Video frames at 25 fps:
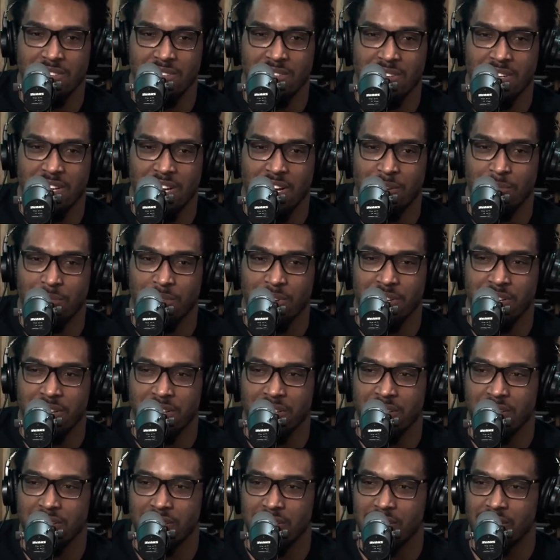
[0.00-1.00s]
God
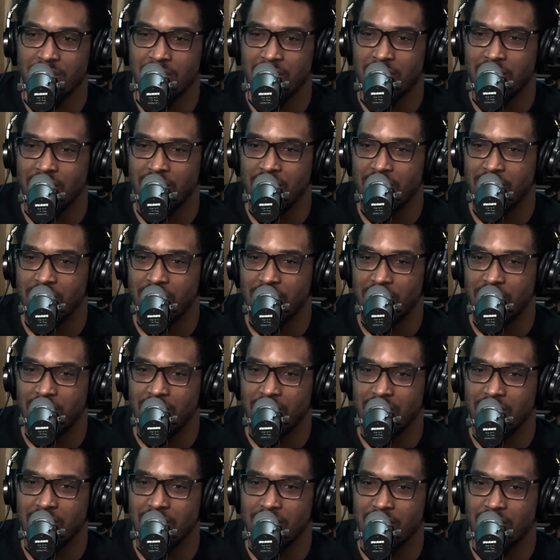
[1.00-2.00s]
working
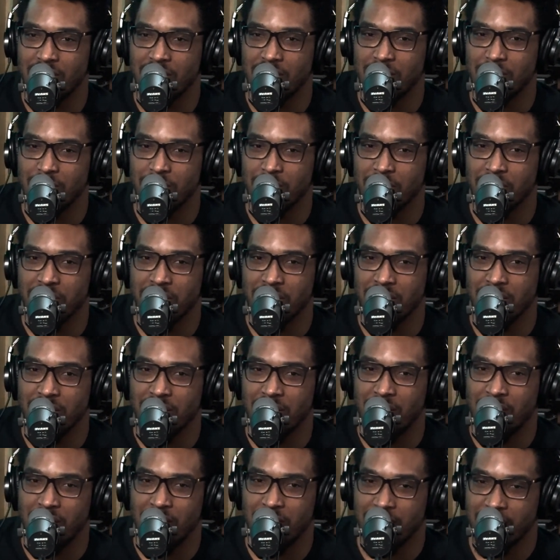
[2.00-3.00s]
all
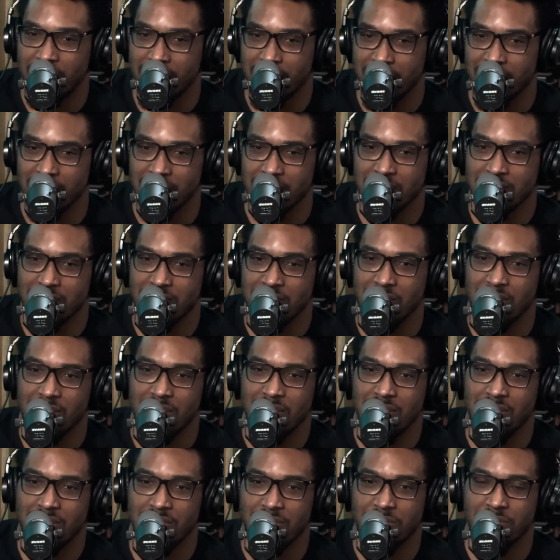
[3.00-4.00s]
things
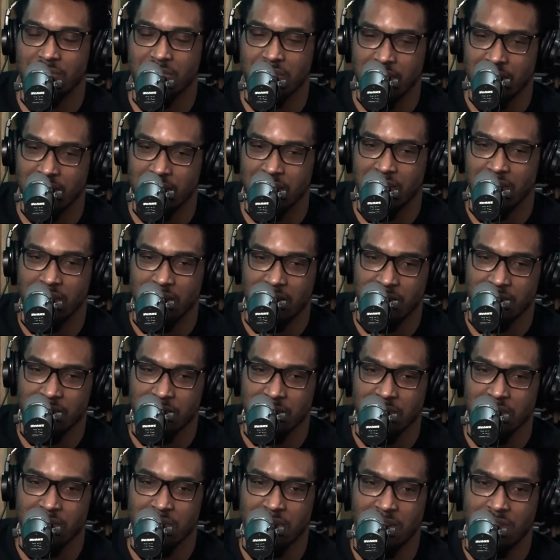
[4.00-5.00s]
for the good of
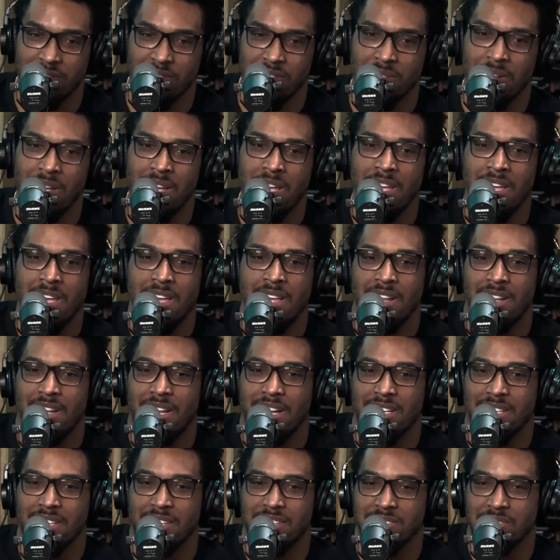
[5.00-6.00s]
those who love him.
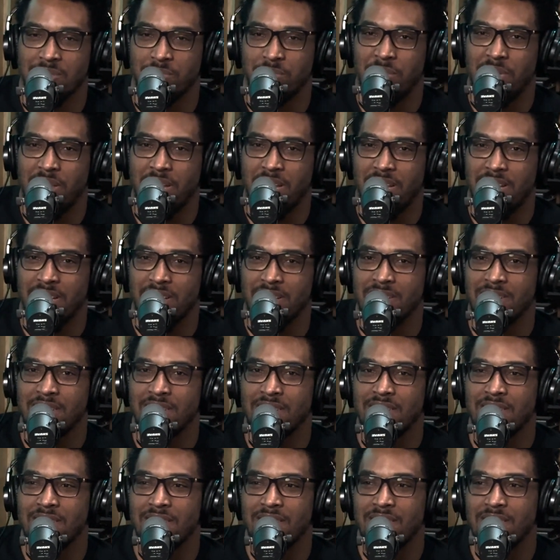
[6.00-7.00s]
Like, there's a plan,
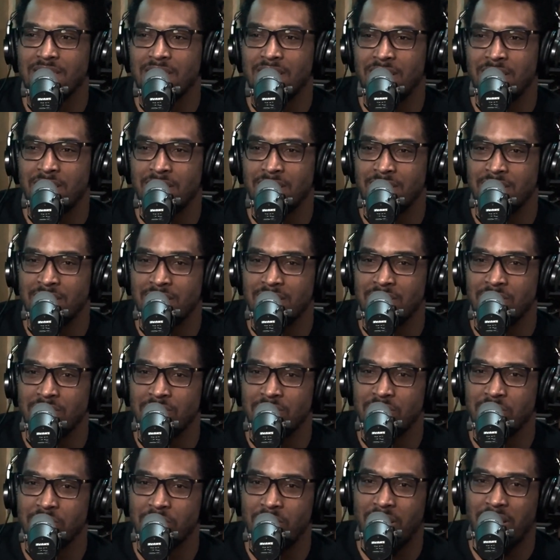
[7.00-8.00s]
and
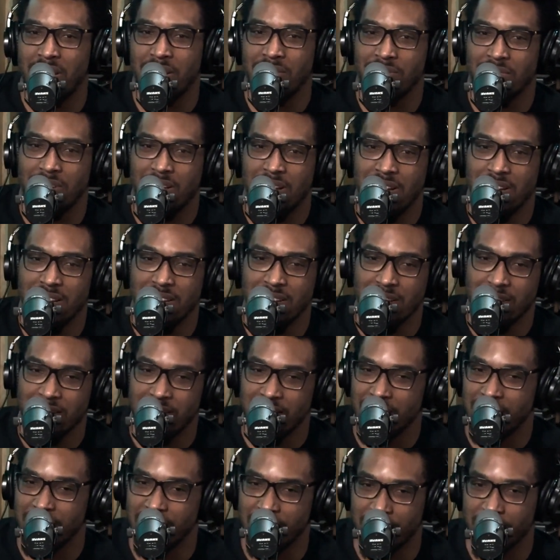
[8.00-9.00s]
you do have like
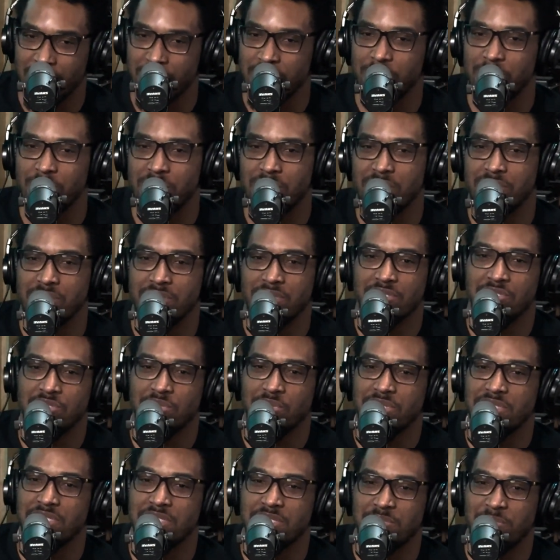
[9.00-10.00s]
free will. Your
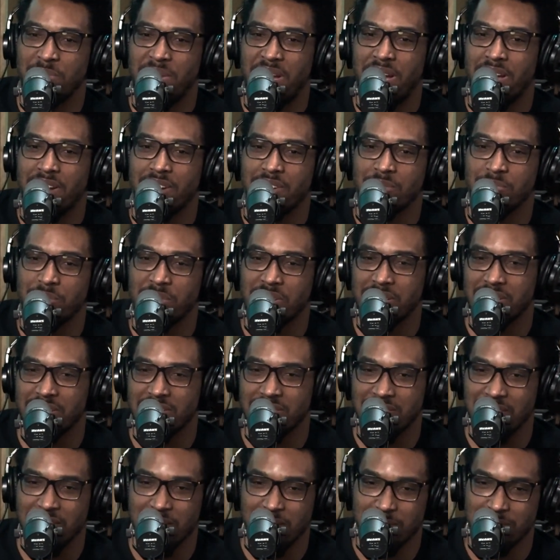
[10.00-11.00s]
choices matter, but at
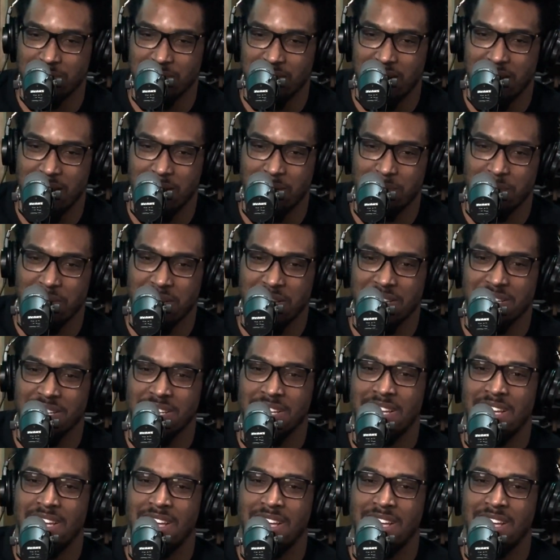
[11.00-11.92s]
the same time, like,